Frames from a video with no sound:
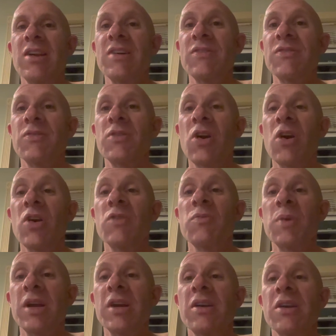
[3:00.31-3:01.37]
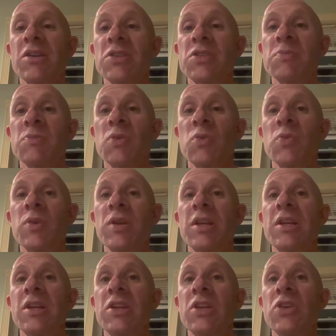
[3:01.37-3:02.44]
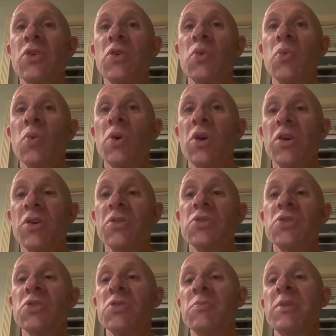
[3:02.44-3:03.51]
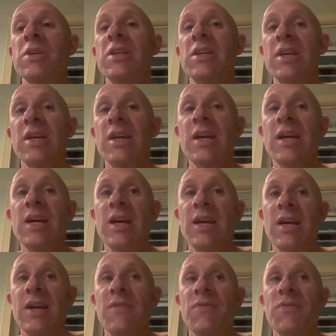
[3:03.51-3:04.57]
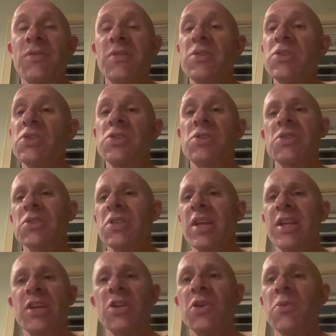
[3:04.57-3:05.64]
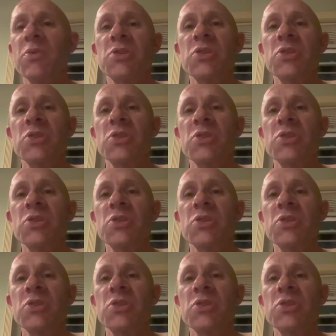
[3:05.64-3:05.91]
off guard by a customer when your workers should be just letting you know what's